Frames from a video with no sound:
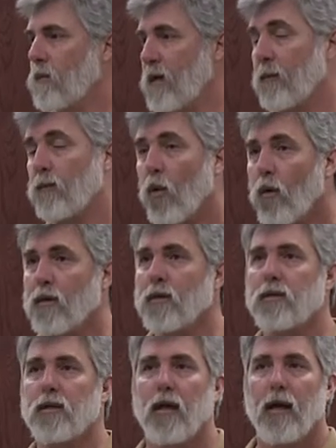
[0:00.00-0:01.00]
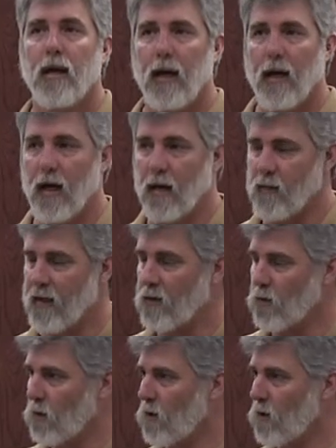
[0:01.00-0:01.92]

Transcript: important um, and do a